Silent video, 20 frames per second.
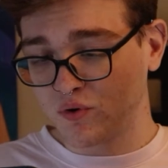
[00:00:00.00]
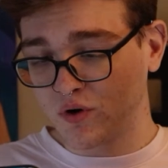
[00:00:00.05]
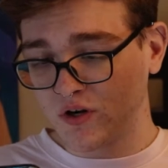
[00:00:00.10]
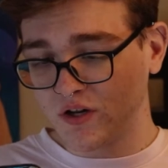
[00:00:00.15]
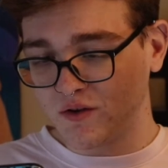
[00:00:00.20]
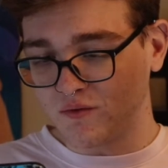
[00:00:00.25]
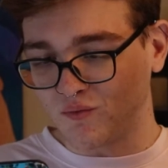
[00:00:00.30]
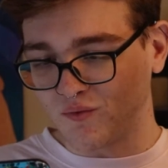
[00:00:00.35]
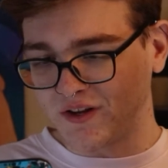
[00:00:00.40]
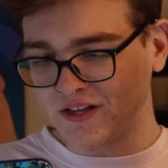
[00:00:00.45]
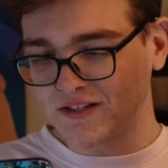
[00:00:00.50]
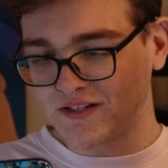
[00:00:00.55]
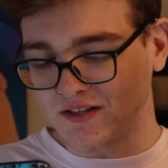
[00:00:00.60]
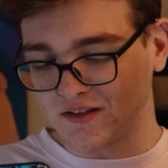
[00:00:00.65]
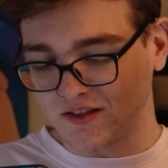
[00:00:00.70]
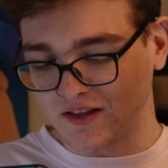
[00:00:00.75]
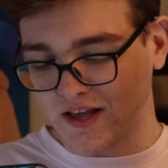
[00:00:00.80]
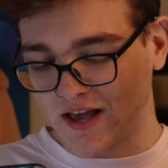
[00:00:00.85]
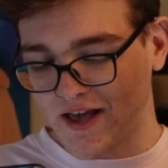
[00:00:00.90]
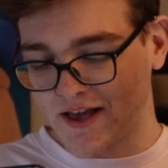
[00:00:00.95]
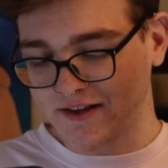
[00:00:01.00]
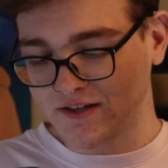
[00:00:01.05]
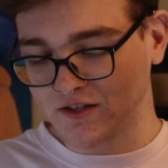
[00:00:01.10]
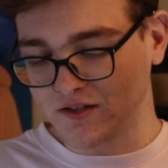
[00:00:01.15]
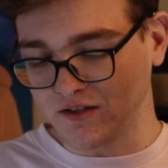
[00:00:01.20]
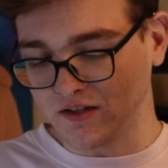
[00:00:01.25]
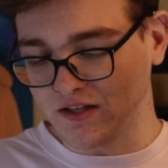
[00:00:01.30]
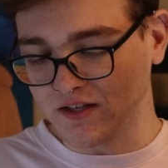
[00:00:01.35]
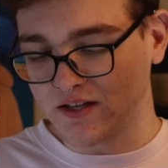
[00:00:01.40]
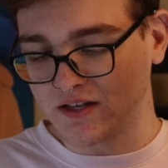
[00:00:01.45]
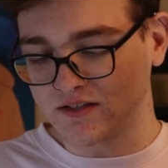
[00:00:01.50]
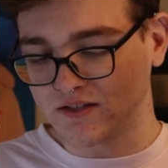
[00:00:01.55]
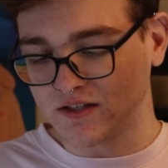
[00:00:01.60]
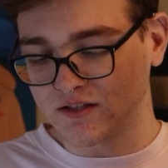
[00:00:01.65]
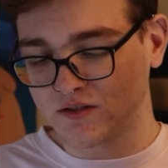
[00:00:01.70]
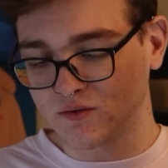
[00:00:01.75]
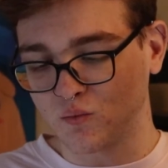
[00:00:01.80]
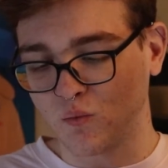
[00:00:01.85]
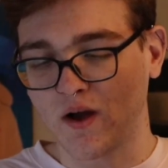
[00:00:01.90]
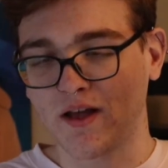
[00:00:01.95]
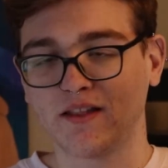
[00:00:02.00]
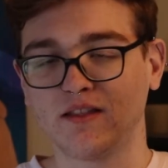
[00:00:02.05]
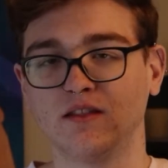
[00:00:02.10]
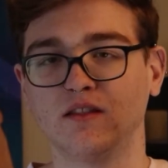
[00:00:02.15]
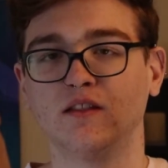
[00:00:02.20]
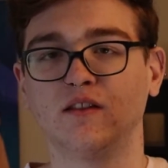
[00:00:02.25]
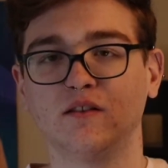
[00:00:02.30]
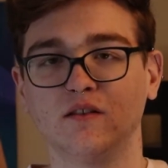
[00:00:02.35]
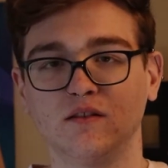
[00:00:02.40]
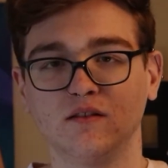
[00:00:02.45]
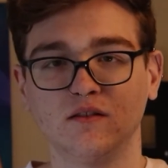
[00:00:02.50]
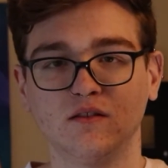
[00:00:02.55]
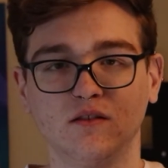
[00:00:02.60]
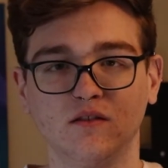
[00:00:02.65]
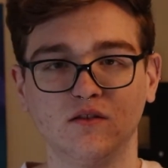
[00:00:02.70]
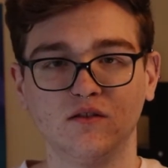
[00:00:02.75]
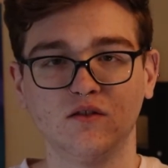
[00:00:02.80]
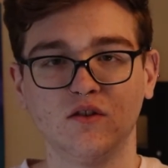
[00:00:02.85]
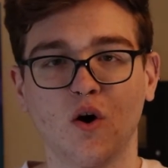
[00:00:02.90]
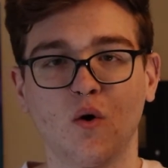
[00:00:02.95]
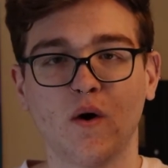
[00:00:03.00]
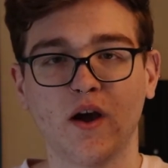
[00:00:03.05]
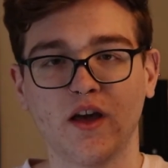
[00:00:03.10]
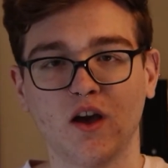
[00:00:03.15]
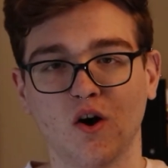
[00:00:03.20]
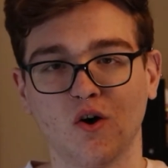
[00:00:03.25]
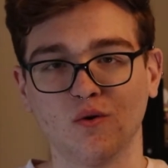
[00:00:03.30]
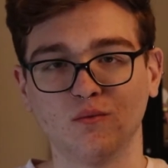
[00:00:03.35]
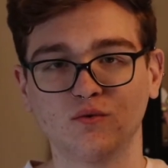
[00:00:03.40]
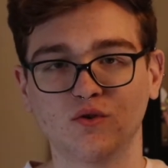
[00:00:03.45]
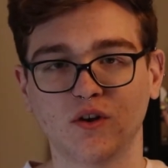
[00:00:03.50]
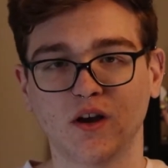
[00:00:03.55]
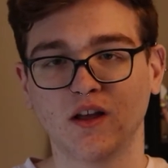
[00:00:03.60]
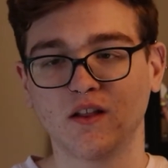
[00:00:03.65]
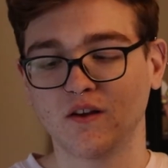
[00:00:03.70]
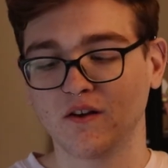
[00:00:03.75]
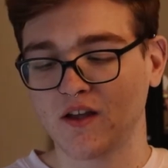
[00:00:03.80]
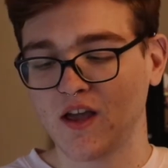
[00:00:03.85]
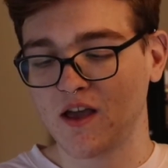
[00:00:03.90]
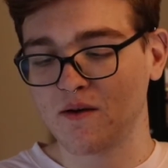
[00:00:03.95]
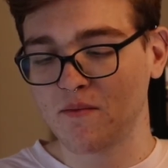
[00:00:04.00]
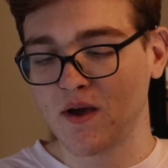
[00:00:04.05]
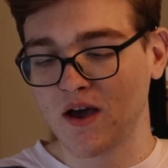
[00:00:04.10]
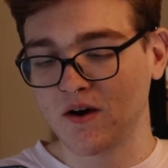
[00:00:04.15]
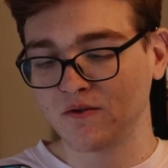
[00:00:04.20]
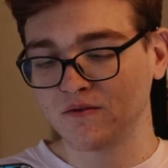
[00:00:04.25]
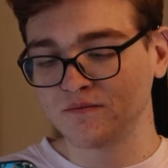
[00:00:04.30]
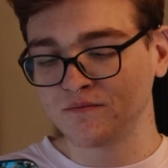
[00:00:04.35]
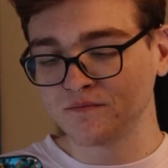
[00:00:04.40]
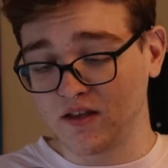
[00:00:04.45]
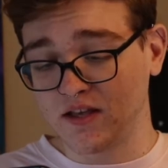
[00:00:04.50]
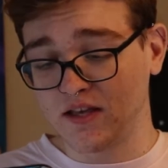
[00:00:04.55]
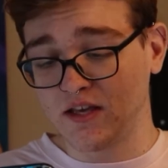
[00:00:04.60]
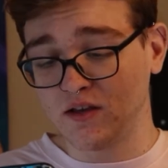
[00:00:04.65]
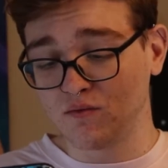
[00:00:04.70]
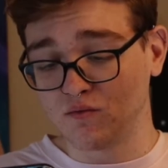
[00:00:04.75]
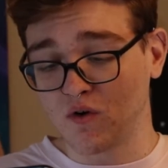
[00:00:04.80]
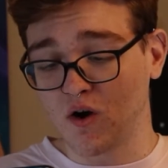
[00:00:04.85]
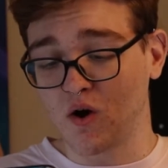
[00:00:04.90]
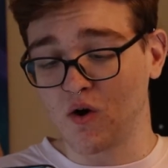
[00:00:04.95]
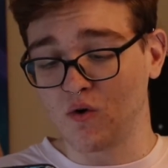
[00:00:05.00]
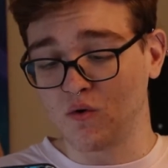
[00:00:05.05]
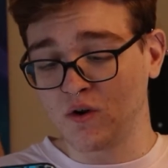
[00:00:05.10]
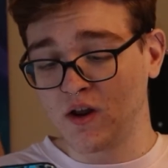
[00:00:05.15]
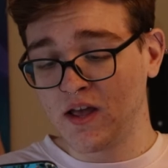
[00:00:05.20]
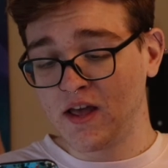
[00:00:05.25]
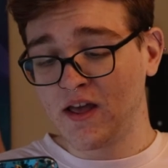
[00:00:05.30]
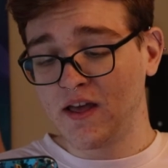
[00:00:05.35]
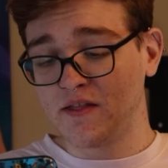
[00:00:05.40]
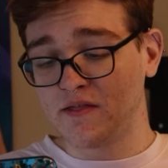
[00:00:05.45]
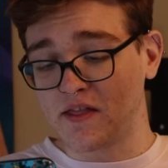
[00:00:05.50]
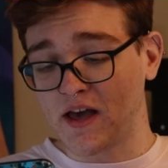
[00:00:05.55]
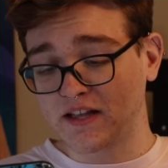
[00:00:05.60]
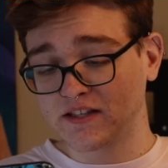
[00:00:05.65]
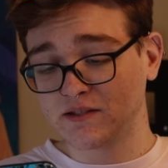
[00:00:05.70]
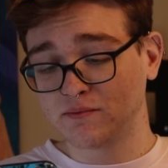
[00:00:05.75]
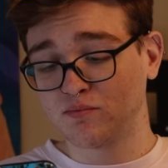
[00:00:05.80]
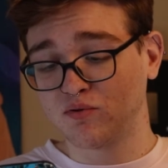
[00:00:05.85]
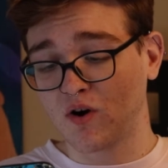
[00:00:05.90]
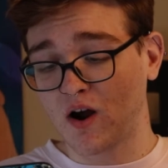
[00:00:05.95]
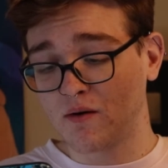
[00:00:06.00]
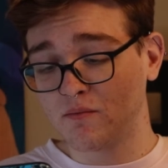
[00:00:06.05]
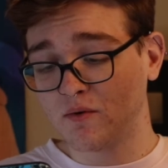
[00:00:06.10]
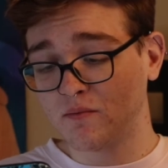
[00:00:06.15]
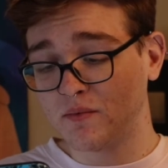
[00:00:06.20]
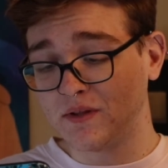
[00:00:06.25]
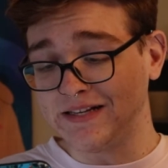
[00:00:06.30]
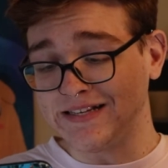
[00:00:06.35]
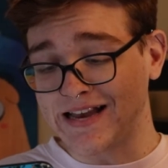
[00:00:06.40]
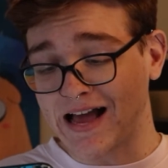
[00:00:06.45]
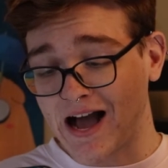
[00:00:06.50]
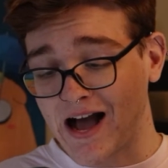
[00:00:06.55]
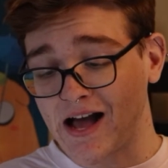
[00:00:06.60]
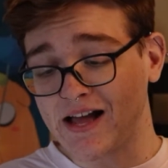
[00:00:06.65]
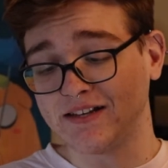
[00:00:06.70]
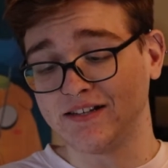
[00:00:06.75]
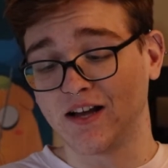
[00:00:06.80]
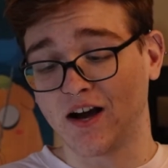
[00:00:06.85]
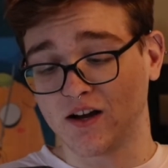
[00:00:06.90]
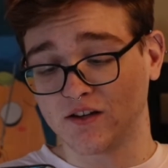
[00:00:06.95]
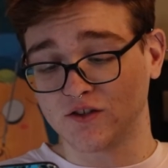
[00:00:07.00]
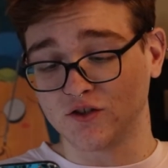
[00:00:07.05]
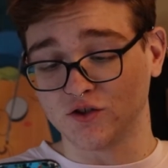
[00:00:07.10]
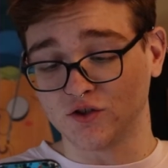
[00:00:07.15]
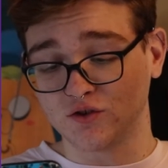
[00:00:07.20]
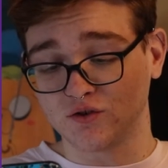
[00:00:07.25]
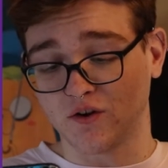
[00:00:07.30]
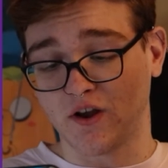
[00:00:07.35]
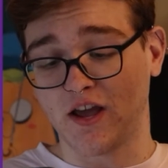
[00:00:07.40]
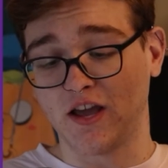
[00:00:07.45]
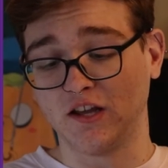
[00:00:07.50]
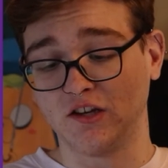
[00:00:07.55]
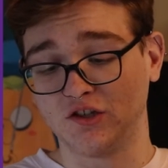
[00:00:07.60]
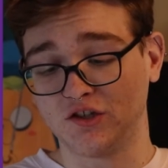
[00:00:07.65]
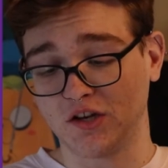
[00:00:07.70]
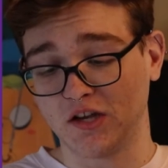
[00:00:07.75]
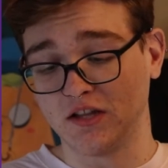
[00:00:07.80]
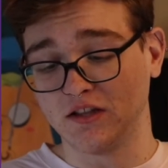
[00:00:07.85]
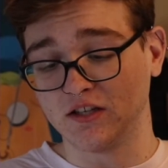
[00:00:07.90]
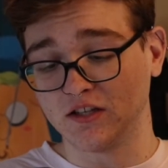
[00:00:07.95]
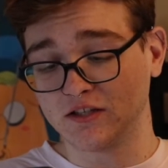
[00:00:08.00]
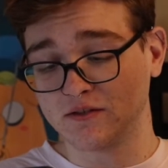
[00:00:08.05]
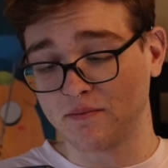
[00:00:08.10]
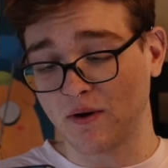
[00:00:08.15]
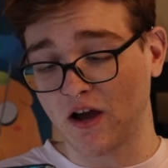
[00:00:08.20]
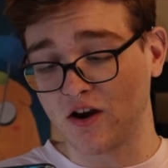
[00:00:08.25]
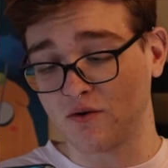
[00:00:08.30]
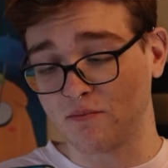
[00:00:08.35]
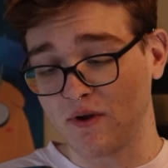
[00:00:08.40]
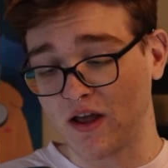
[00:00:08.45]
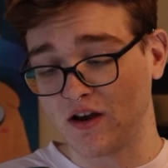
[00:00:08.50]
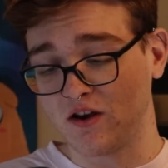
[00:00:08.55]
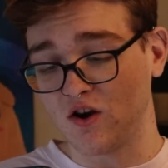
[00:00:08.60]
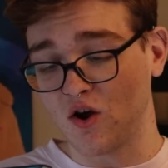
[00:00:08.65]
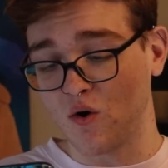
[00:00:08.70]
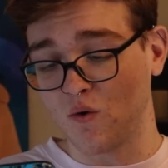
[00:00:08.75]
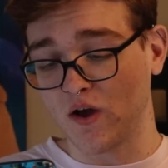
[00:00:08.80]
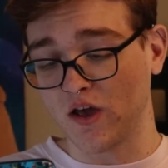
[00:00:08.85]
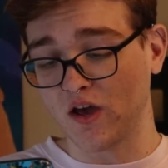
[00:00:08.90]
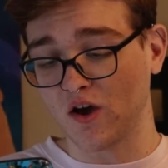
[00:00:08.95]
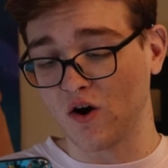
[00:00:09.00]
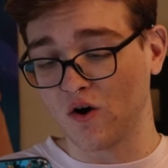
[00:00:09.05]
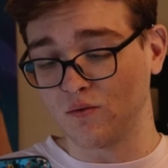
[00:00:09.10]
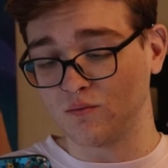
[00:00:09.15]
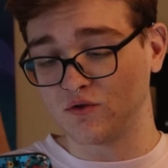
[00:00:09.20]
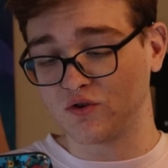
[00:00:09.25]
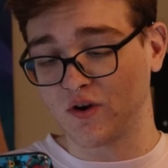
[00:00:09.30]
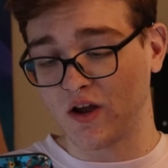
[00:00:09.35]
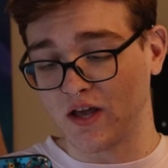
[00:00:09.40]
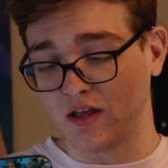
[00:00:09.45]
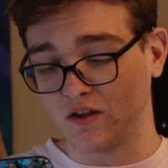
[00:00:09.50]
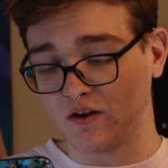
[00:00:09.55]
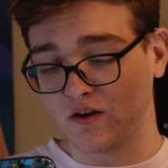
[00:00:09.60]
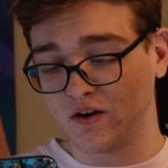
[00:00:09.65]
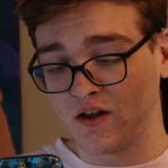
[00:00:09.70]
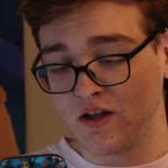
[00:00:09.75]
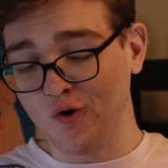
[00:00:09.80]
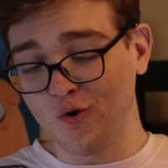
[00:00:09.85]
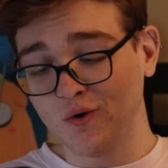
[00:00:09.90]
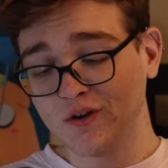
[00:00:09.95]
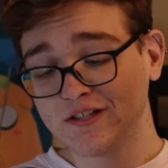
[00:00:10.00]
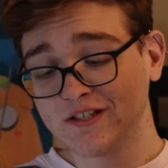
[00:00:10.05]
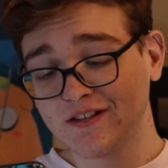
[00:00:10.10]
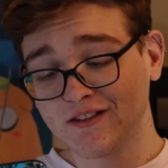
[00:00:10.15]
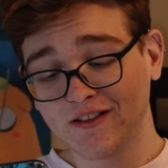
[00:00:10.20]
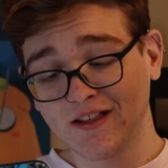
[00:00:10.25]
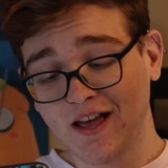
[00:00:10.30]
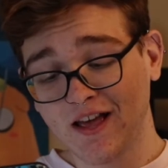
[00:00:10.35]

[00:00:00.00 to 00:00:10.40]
pretty recently actually, because it's when the No Way Home trailer came out. He wrote, that's probably not Doctor Strange in the Spider-Man No Way Home trailer. Who is it